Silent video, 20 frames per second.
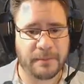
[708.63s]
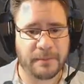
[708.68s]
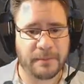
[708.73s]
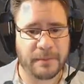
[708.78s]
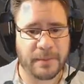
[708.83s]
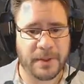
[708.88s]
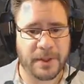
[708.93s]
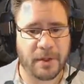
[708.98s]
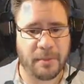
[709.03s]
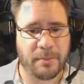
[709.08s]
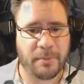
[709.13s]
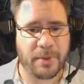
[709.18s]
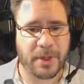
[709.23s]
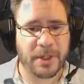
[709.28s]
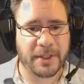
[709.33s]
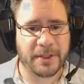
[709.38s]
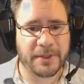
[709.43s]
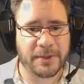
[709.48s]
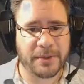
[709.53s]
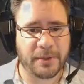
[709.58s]
It'll
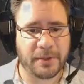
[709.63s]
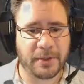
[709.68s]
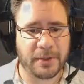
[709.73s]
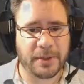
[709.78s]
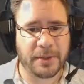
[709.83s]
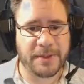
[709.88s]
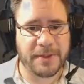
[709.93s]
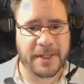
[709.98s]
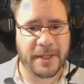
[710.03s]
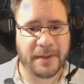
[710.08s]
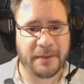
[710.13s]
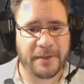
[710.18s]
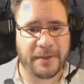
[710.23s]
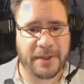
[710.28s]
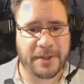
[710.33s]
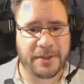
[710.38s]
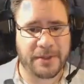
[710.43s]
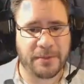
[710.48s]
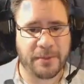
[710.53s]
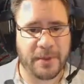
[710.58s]
bring the soul urns down
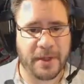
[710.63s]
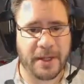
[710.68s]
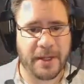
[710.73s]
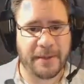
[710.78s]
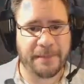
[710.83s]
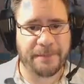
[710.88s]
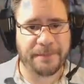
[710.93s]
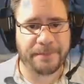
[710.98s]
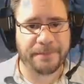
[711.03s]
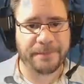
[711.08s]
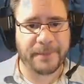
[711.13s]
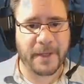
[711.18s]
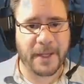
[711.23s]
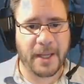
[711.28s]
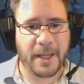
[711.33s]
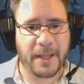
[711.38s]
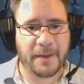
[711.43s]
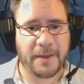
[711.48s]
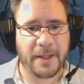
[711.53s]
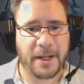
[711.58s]
this way,
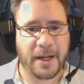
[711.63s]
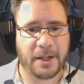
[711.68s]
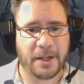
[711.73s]
and then I'll